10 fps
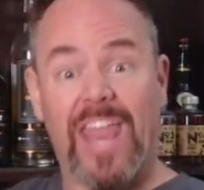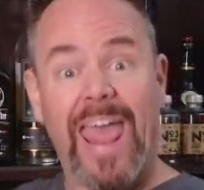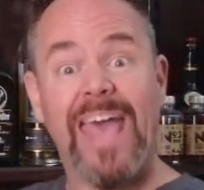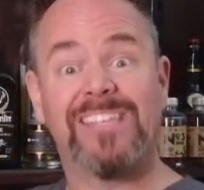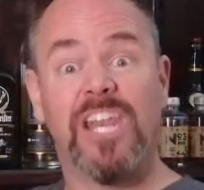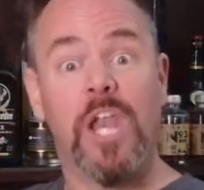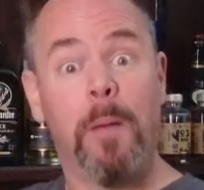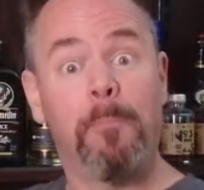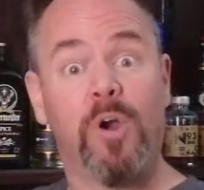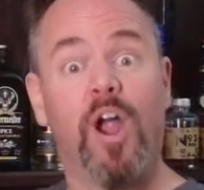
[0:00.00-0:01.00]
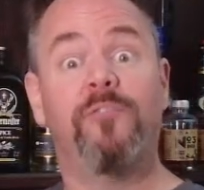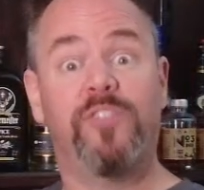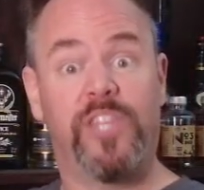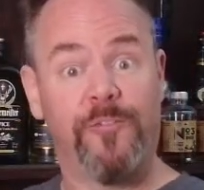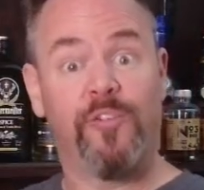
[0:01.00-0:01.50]
that has a number
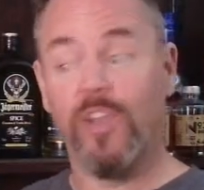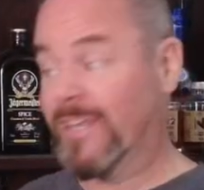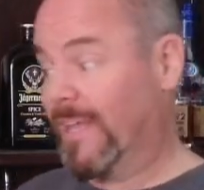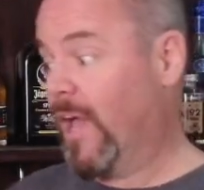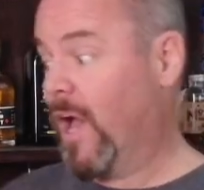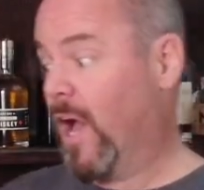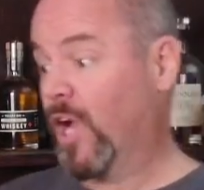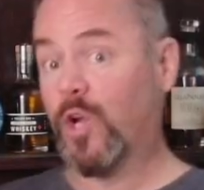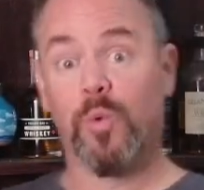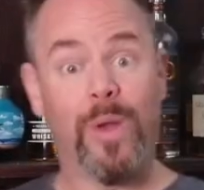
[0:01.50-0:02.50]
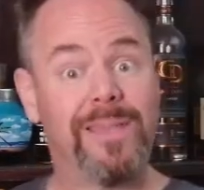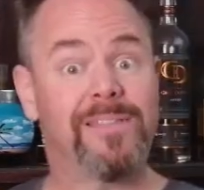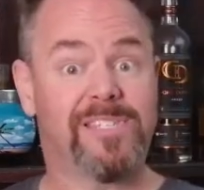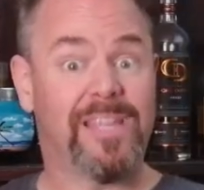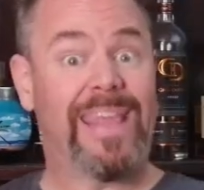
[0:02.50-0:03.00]
of different
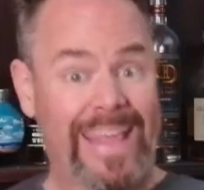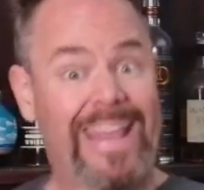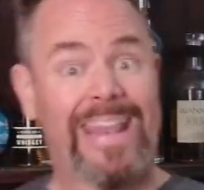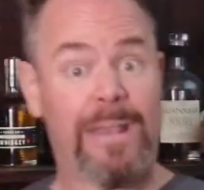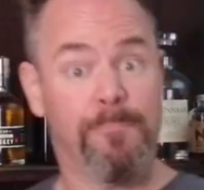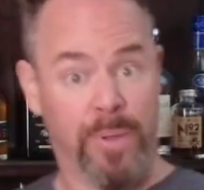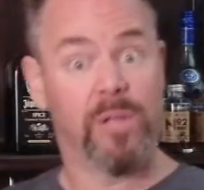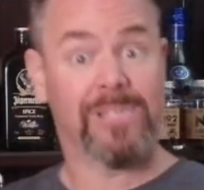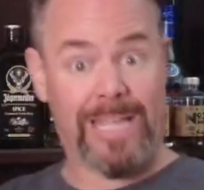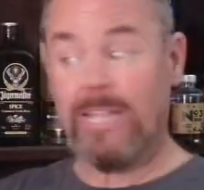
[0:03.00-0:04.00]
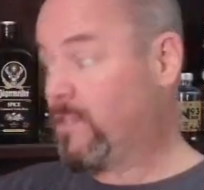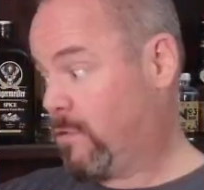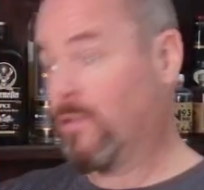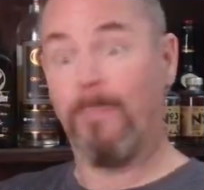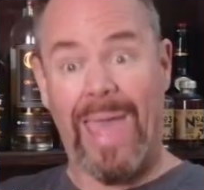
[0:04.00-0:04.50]
grits built
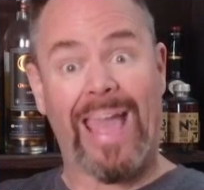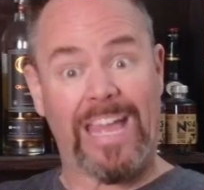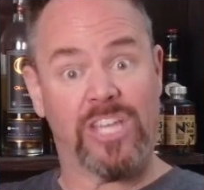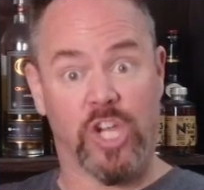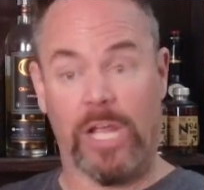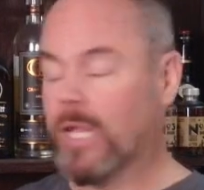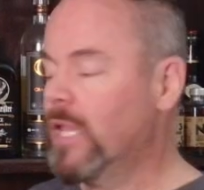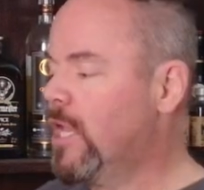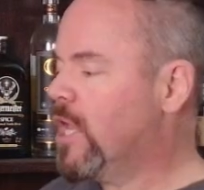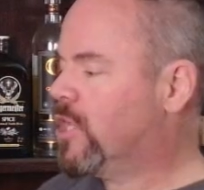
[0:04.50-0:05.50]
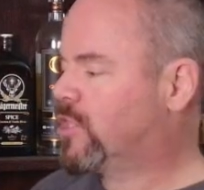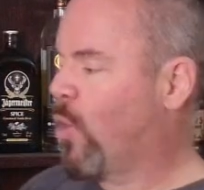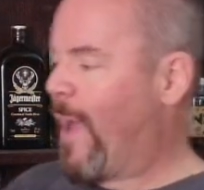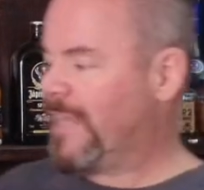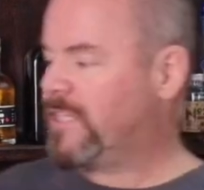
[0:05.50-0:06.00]
into the packaging.
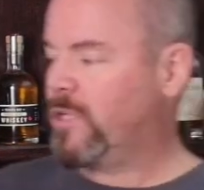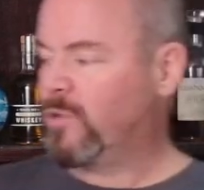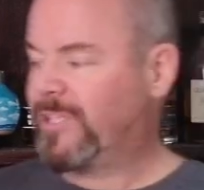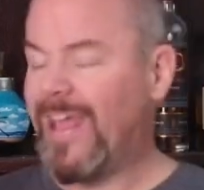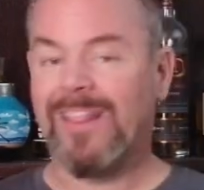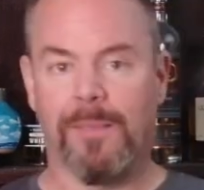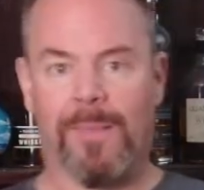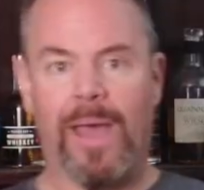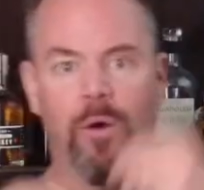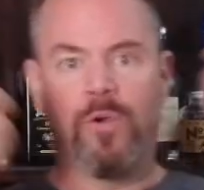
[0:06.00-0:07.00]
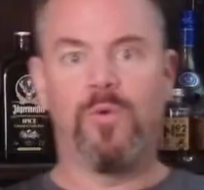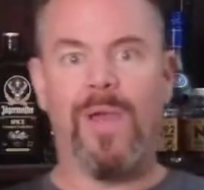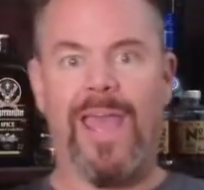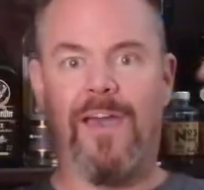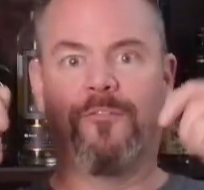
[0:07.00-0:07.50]
So as you take them out, you
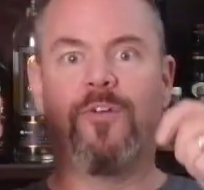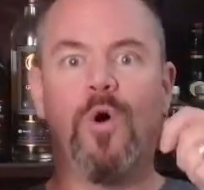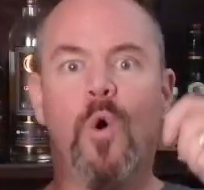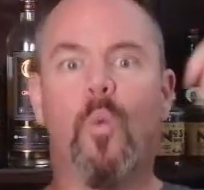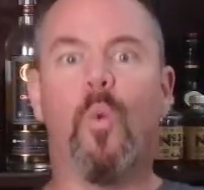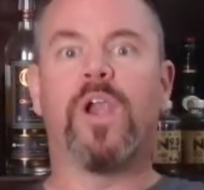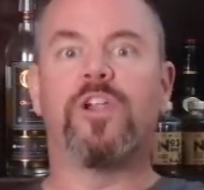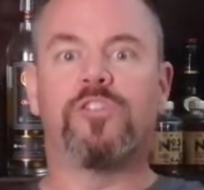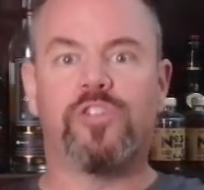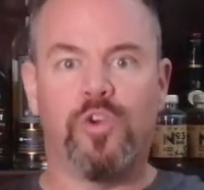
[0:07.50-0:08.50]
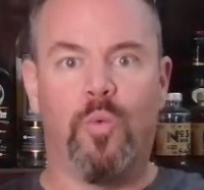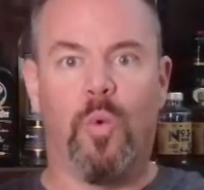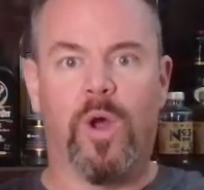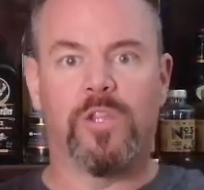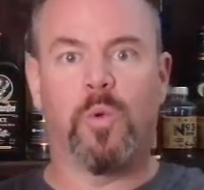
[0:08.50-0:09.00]
have one or two
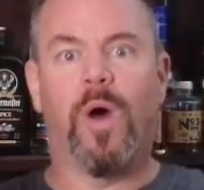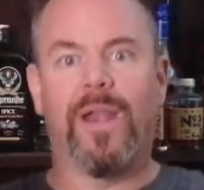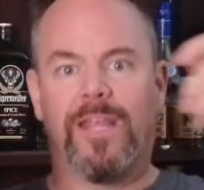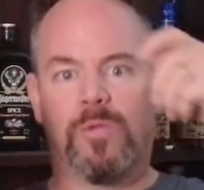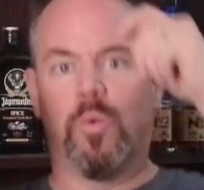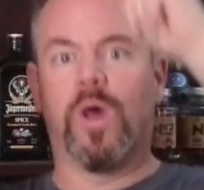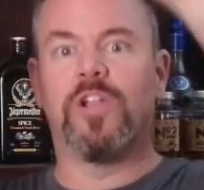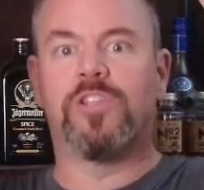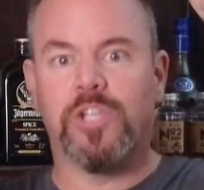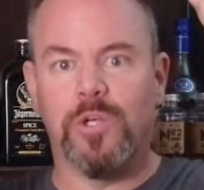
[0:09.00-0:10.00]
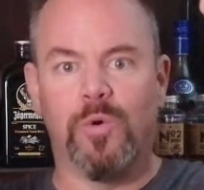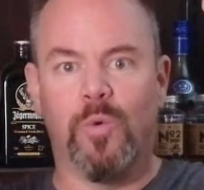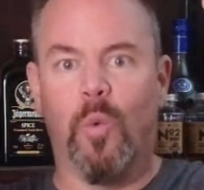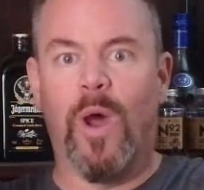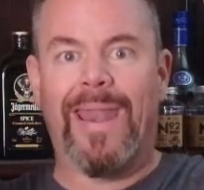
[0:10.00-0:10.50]
120s, one or two
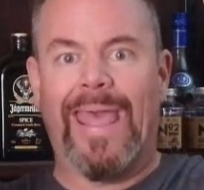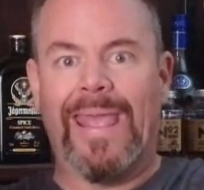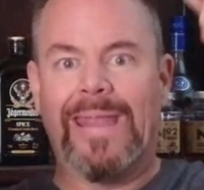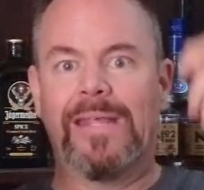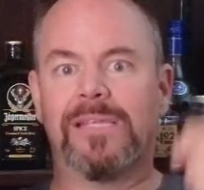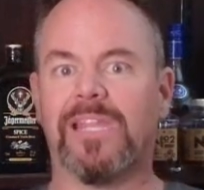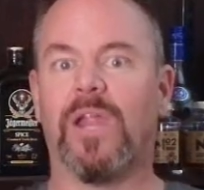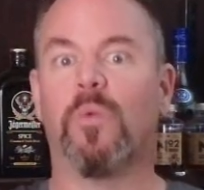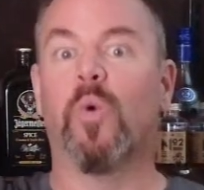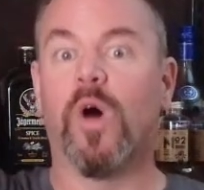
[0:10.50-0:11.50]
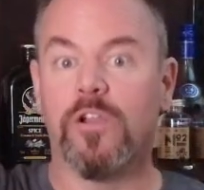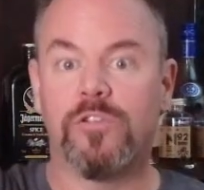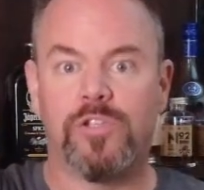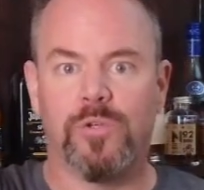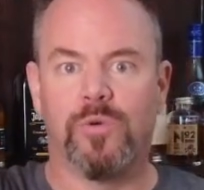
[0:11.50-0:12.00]
180s, and then one
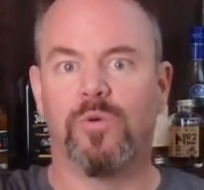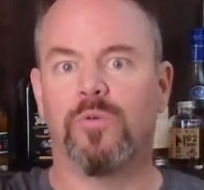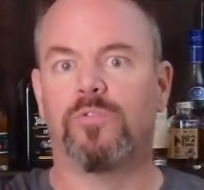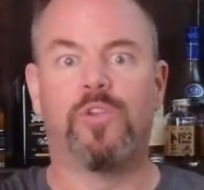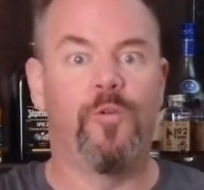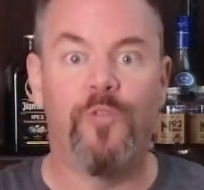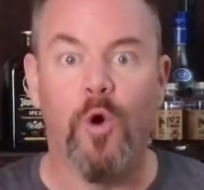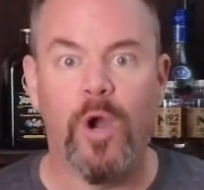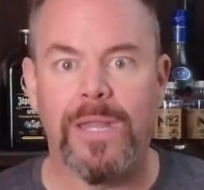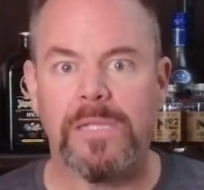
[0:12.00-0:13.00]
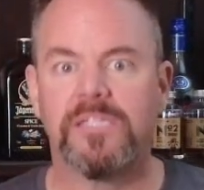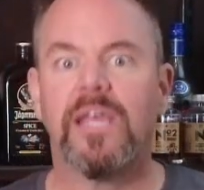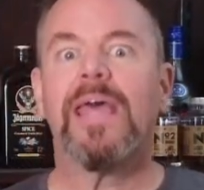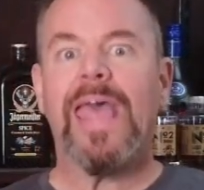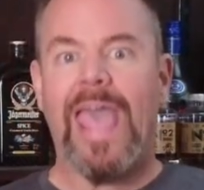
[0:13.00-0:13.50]
or two
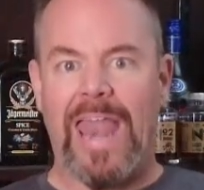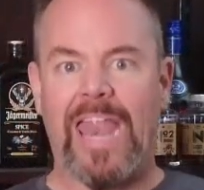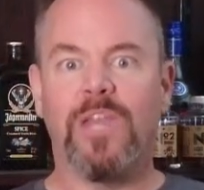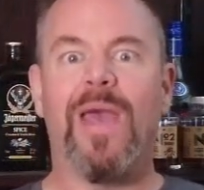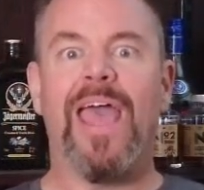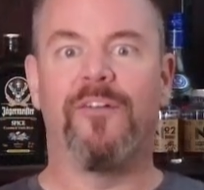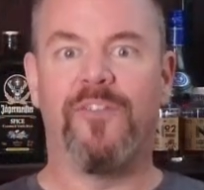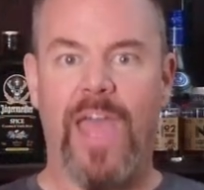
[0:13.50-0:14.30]
240s. And then you have